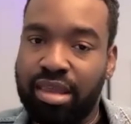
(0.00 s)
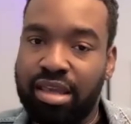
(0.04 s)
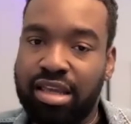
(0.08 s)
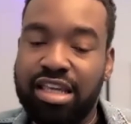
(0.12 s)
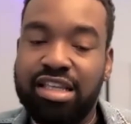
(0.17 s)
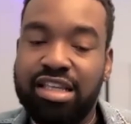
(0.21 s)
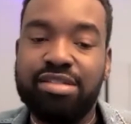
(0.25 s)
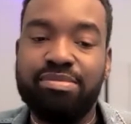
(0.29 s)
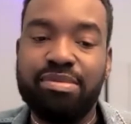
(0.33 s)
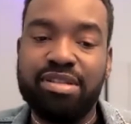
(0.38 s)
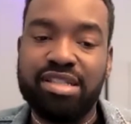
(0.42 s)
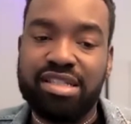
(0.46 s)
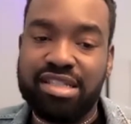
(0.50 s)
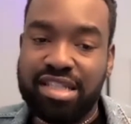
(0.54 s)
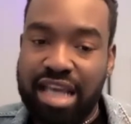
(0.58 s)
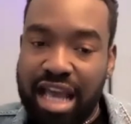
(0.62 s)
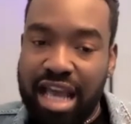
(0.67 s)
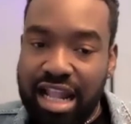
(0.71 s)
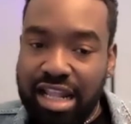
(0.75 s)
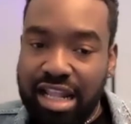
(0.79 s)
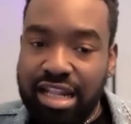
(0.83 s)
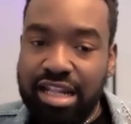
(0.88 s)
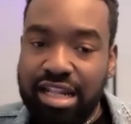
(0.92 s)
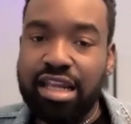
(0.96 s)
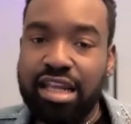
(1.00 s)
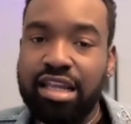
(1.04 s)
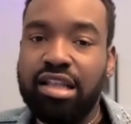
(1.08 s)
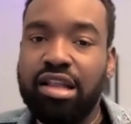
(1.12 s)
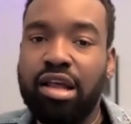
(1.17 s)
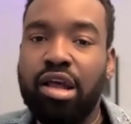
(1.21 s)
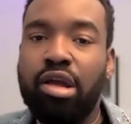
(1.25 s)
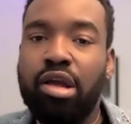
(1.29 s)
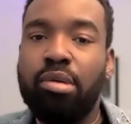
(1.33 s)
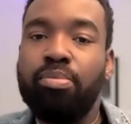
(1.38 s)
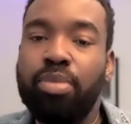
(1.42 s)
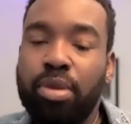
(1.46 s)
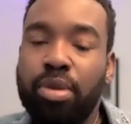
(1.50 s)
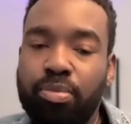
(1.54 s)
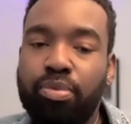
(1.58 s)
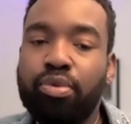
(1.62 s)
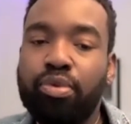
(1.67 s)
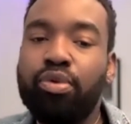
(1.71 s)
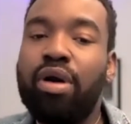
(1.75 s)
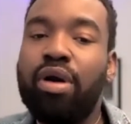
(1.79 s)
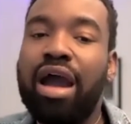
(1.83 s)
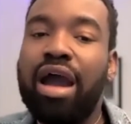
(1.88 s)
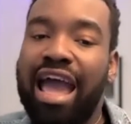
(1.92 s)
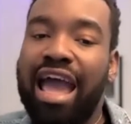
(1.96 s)
He's been selling it. People
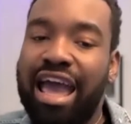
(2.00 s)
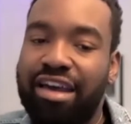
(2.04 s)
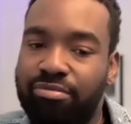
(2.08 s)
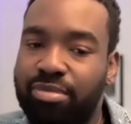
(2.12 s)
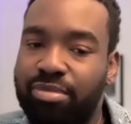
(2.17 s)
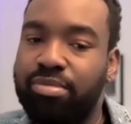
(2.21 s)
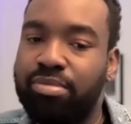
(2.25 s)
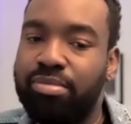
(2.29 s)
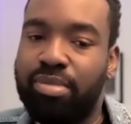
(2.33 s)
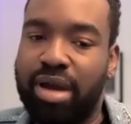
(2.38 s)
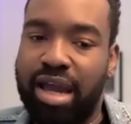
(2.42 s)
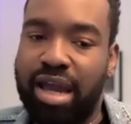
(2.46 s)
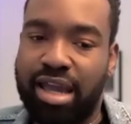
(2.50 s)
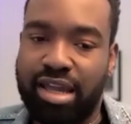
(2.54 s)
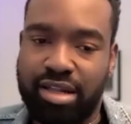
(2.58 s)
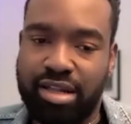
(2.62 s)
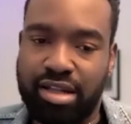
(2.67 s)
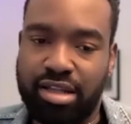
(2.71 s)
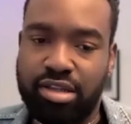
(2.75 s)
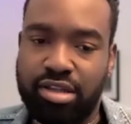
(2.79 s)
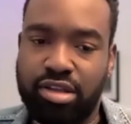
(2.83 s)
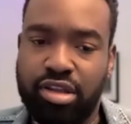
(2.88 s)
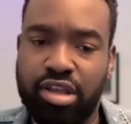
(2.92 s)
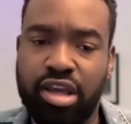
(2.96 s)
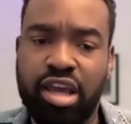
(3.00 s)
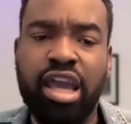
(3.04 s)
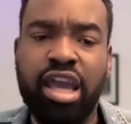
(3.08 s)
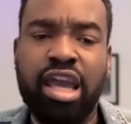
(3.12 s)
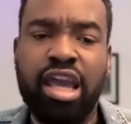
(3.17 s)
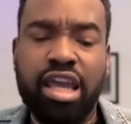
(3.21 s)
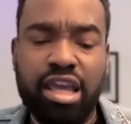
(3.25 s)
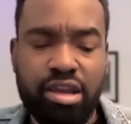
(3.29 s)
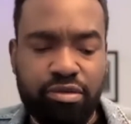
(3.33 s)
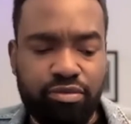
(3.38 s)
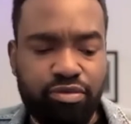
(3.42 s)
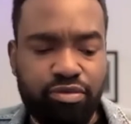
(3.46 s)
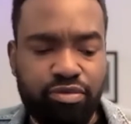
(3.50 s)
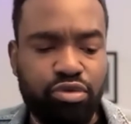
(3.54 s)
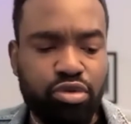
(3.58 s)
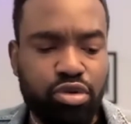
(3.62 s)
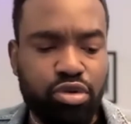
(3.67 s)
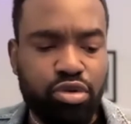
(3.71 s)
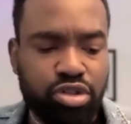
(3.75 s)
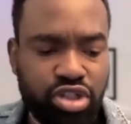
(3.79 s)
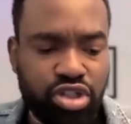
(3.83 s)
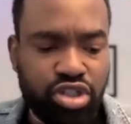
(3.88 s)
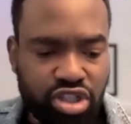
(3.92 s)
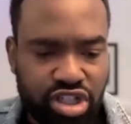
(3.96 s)
have been buying it. If those
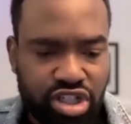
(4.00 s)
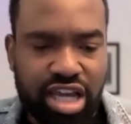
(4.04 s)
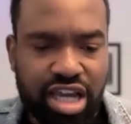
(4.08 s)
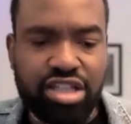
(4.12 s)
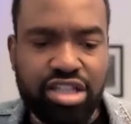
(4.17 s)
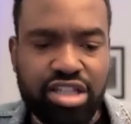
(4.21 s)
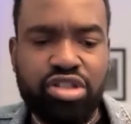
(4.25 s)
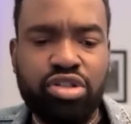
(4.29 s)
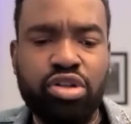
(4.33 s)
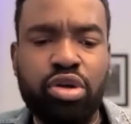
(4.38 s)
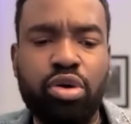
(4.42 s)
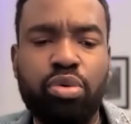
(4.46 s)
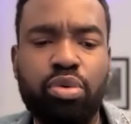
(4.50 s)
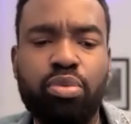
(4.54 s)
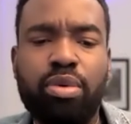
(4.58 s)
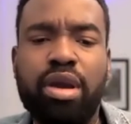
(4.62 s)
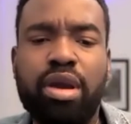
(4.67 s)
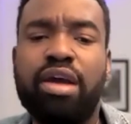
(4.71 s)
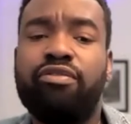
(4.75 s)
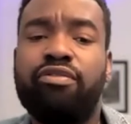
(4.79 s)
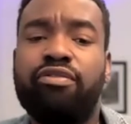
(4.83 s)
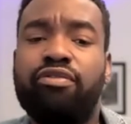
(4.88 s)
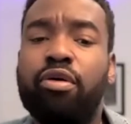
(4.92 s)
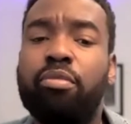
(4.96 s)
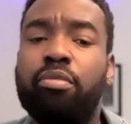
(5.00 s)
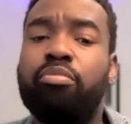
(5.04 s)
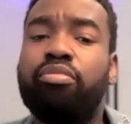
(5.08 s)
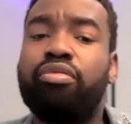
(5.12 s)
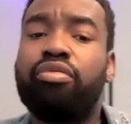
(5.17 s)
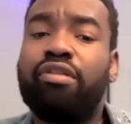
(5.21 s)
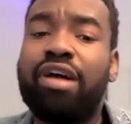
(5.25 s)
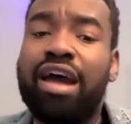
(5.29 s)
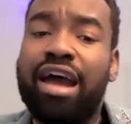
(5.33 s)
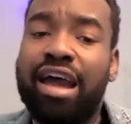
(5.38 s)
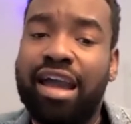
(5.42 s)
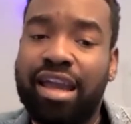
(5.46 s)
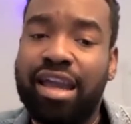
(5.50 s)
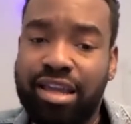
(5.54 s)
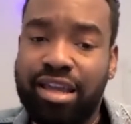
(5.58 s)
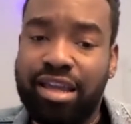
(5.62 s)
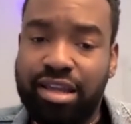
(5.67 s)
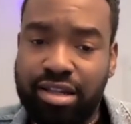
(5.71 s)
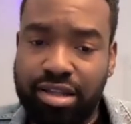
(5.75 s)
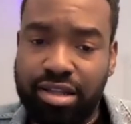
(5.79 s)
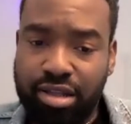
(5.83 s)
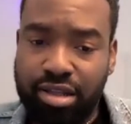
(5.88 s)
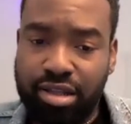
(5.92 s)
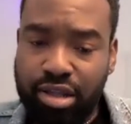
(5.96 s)
shirts were for pride,
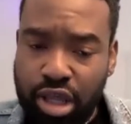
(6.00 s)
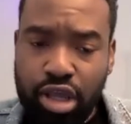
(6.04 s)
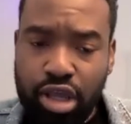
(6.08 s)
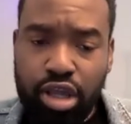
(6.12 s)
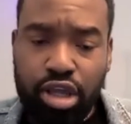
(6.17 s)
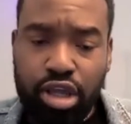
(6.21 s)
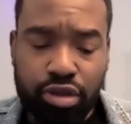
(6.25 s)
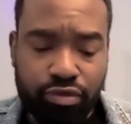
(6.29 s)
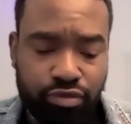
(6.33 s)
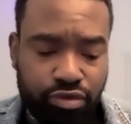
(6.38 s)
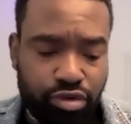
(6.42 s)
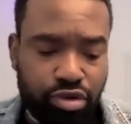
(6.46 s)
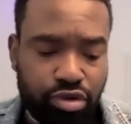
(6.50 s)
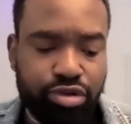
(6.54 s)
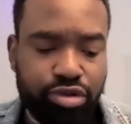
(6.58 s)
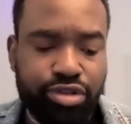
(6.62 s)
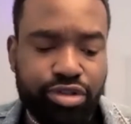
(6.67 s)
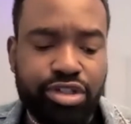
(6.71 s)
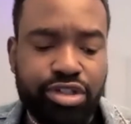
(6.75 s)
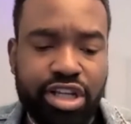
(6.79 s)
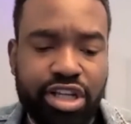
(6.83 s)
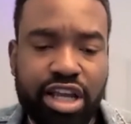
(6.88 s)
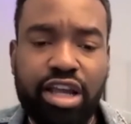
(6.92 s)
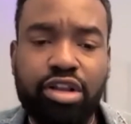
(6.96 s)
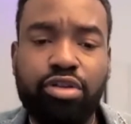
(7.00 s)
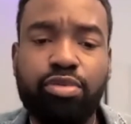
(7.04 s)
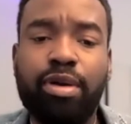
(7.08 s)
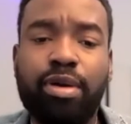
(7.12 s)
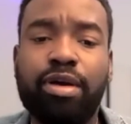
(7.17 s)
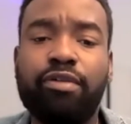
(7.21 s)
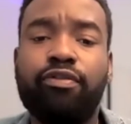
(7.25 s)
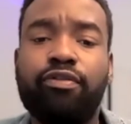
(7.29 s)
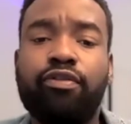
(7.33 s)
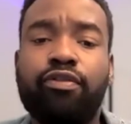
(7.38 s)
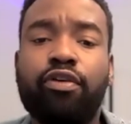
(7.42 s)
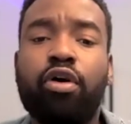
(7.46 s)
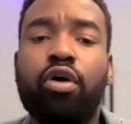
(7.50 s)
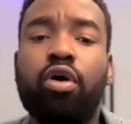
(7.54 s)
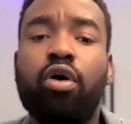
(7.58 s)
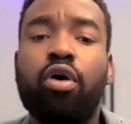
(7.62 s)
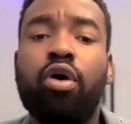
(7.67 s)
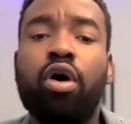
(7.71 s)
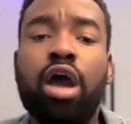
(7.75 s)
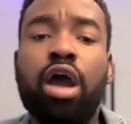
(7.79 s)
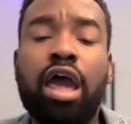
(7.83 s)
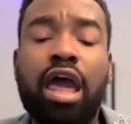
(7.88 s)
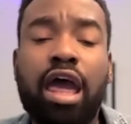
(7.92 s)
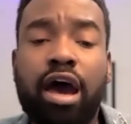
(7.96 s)
if those shirts were for
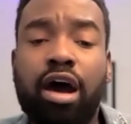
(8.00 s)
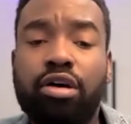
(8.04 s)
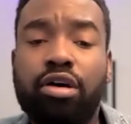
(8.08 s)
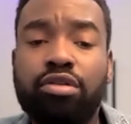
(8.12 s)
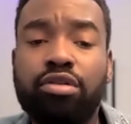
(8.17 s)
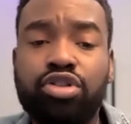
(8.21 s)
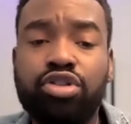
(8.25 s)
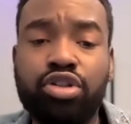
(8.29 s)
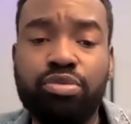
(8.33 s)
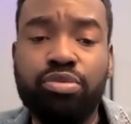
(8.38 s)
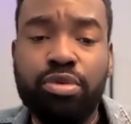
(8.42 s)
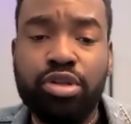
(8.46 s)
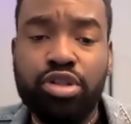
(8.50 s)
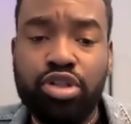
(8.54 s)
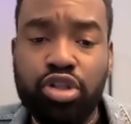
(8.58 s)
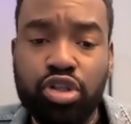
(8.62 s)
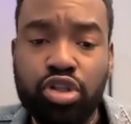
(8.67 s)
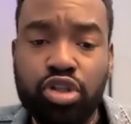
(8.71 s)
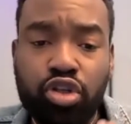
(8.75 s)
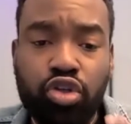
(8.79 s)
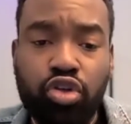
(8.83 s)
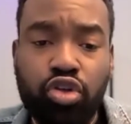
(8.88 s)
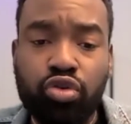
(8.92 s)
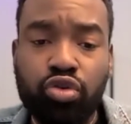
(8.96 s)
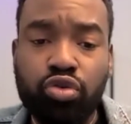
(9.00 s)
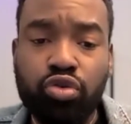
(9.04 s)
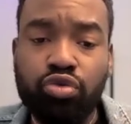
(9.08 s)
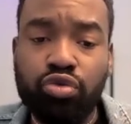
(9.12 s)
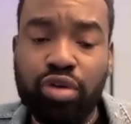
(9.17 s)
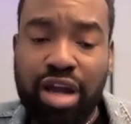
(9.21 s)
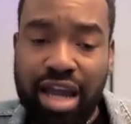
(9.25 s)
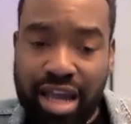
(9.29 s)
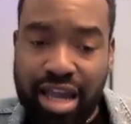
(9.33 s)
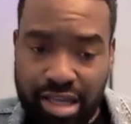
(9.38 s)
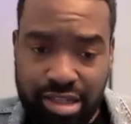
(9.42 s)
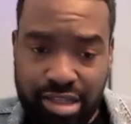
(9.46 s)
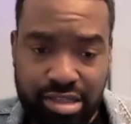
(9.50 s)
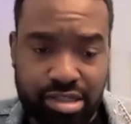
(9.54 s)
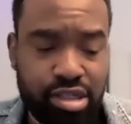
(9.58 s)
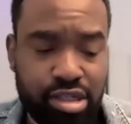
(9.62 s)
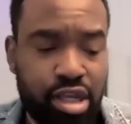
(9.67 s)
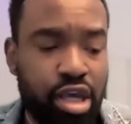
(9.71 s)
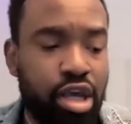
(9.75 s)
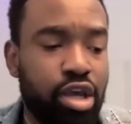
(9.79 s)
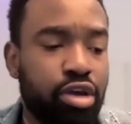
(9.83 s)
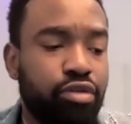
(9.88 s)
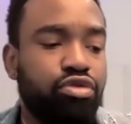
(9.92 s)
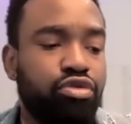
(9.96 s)
LGBTQ rights,
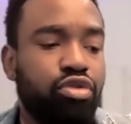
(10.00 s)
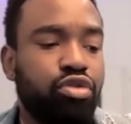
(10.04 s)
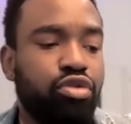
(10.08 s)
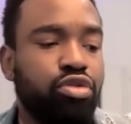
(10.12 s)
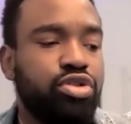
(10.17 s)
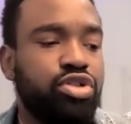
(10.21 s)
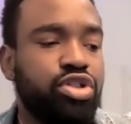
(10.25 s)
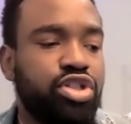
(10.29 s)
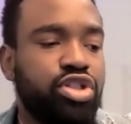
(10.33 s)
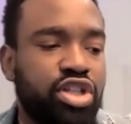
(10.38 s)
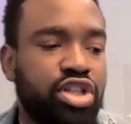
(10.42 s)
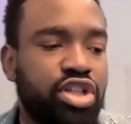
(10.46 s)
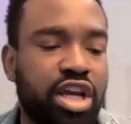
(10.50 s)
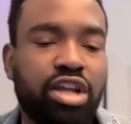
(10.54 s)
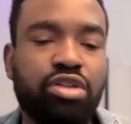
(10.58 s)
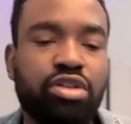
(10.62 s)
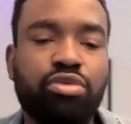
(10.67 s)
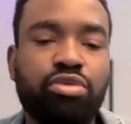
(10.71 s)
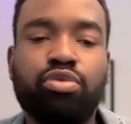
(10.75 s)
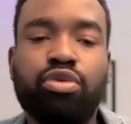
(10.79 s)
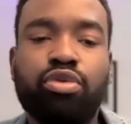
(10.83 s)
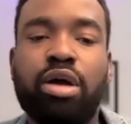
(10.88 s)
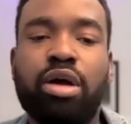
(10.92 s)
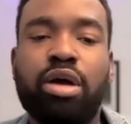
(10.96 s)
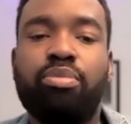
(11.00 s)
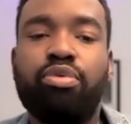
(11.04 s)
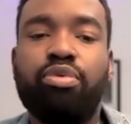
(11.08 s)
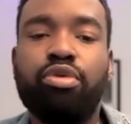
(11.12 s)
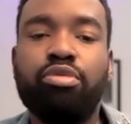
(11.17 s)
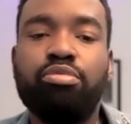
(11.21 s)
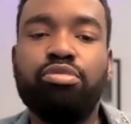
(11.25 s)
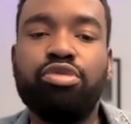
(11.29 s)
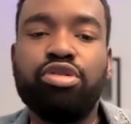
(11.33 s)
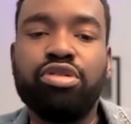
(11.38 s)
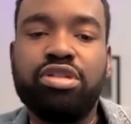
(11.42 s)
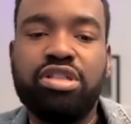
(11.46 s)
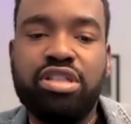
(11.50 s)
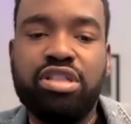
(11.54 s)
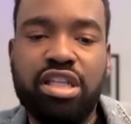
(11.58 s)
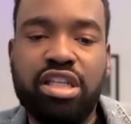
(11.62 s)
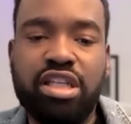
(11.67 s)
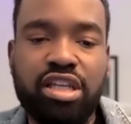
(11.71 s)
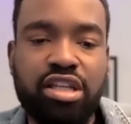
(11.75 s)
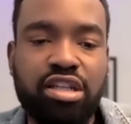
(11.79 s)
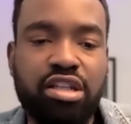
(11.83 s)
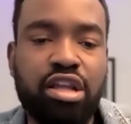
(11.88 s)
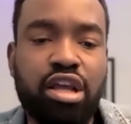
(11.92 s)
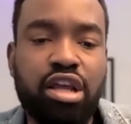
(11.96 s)
if those shirts were
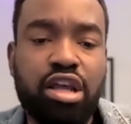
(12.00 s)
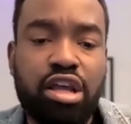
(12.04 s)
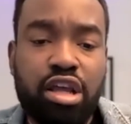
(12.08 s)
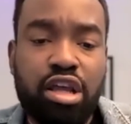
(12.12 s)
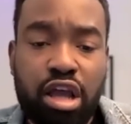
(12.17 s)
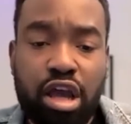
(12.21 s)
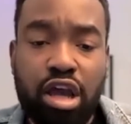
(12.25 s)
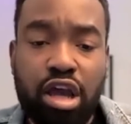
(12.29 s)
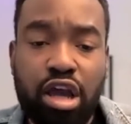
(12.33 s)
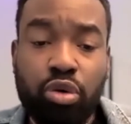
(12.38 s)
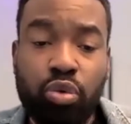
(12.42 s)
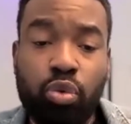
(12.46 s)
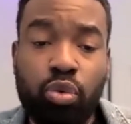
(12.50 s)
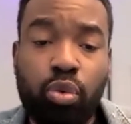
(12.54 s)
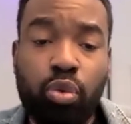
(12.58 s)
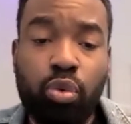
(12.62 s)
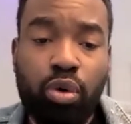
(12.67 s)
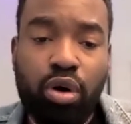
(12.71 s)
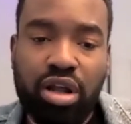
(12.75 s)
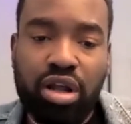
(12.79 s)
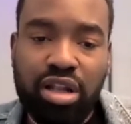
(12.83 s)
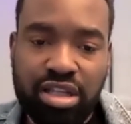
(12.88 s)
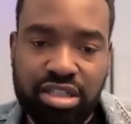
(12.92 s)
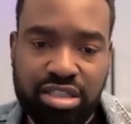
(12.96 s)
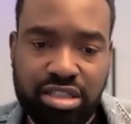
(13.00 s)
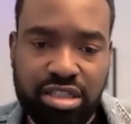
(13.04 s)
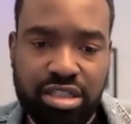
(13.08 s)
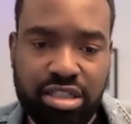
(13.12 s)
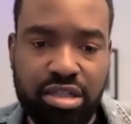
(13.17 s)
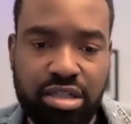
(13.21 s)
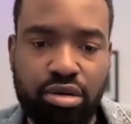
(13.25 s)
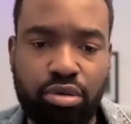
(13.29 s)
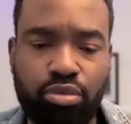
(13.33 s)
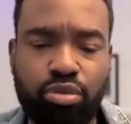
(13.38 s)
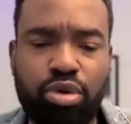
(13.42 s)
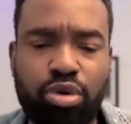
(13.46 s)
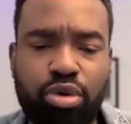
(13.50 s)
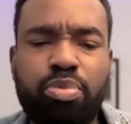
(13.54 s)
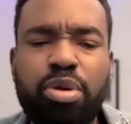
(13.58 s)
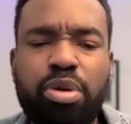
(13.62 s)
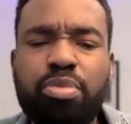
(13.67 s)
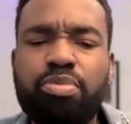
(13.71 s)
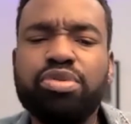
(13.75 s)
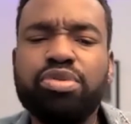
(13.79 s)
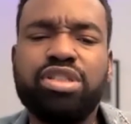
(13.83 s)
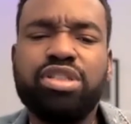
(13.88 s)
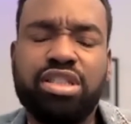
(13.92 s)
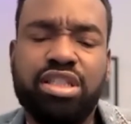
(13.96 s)
promoting equality, will people
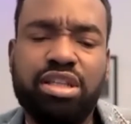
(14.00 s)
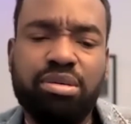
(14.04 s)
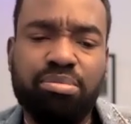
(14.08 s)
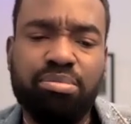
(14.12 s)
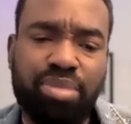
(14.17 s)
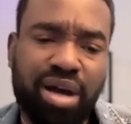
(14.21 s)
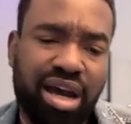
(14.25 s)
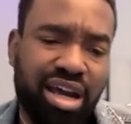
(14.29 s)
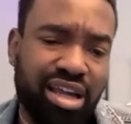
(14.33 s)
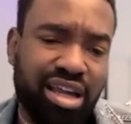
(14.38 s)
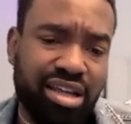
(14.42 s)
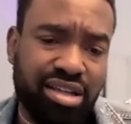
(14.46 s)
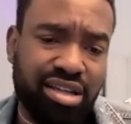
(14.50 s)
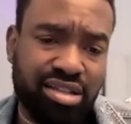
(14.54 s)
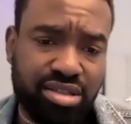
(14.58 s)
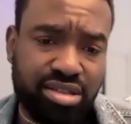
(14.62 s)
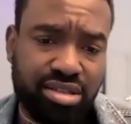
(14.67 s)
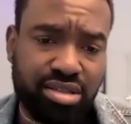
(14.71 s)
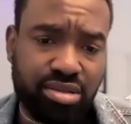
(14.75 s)
still buy it?